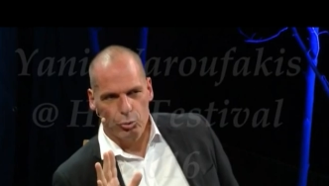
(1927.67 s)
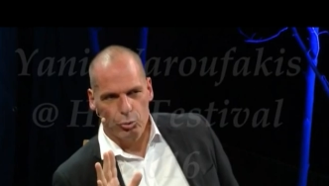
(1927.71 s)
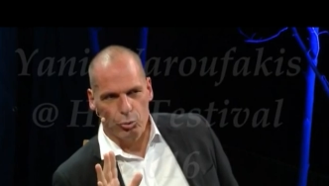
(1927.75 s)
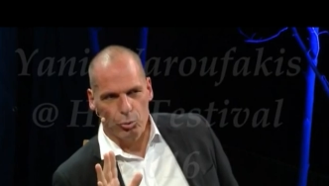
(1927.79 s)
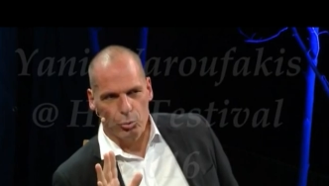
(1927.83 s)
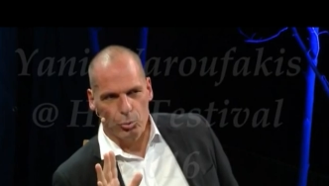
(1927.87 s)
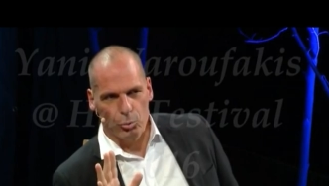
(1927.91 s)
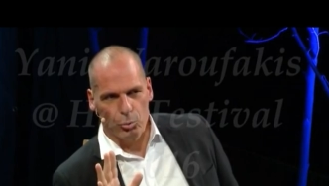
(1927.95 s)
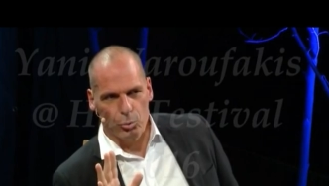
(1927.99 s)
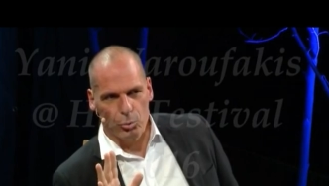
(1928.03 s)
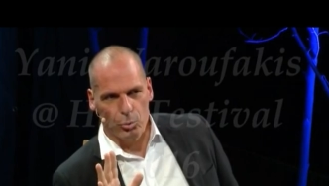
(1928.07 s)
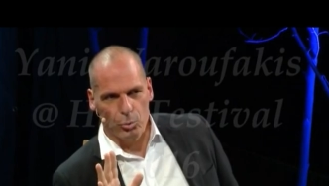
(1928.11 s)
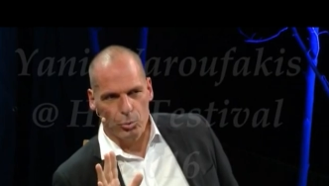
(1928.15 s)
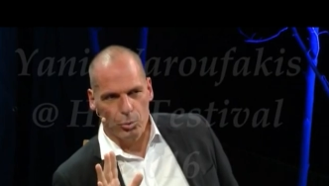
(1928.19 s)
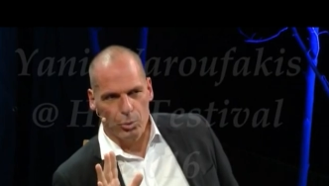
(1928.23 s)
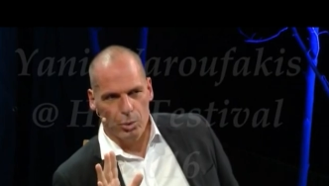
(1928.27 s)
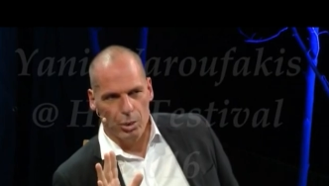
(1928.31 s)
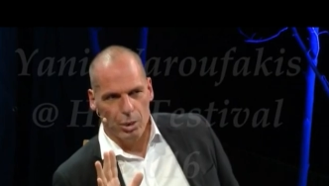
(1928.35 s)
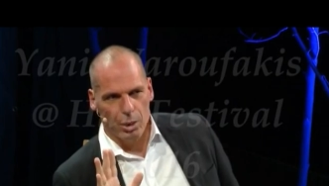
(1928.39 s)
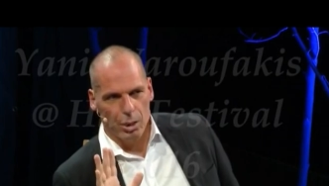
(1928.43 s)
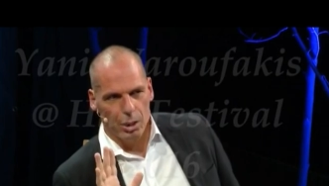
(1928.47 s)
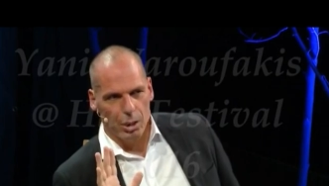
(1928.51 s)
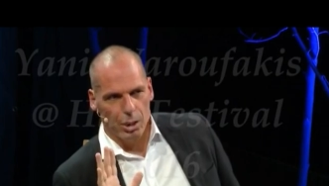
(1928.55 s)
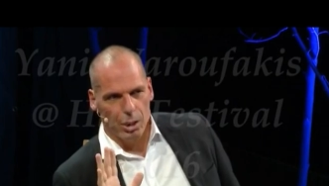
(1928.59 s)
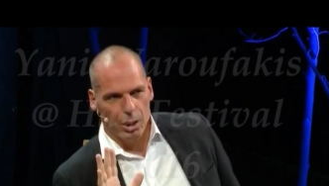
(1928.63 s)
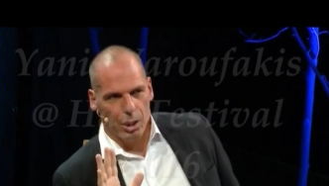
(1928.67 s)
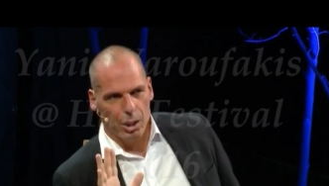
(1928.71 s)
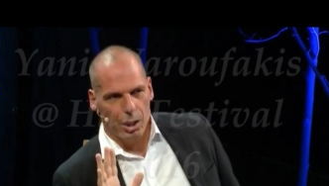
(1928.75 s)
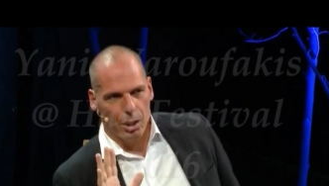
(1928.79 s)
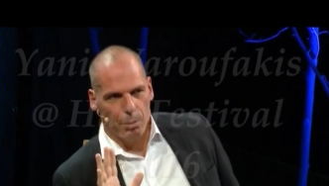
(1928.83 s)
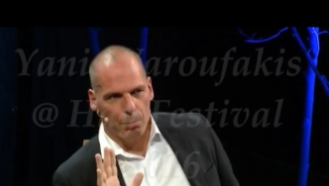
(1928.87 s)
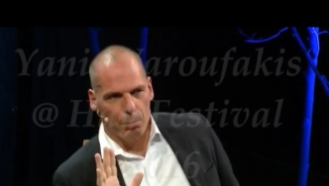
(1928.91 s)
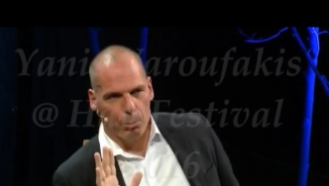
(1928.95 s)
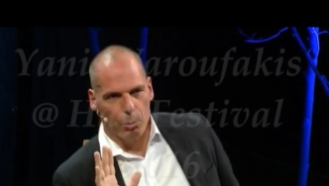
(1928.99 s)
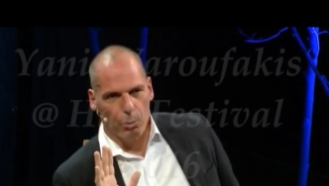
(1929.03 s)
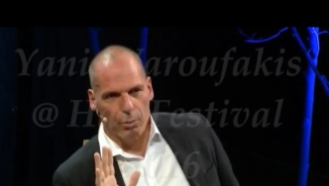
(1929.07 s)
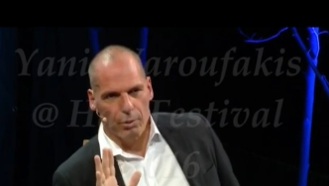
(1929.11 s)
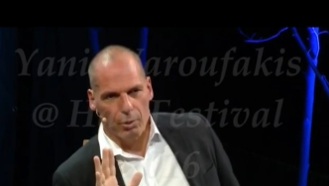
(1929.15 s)
to uh,
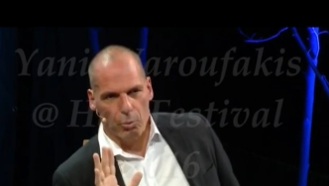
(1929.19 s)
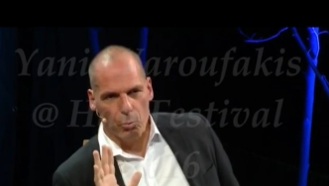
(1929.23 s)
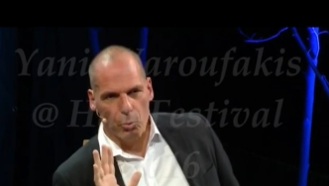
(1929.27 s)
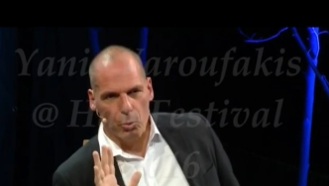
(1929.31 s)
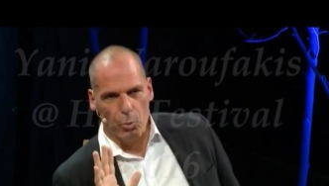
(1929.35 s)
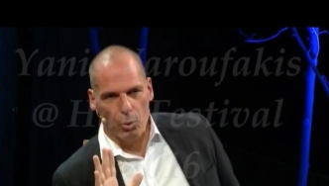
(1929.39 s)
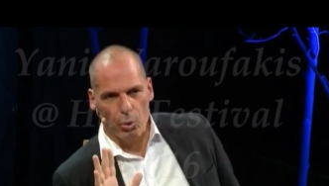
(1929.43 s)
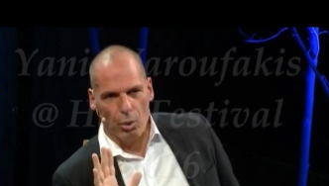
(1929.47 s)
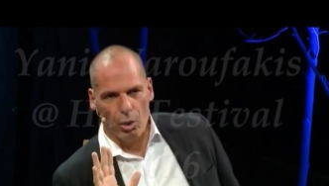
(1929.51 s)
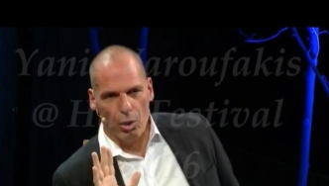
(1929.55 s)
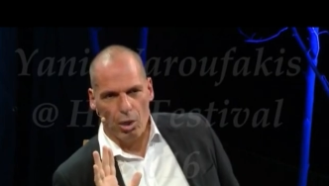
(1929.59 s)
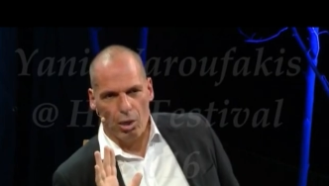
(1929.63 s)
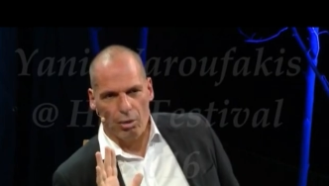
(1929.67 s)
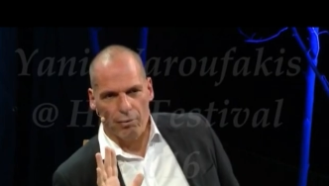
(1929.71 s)
pull the wool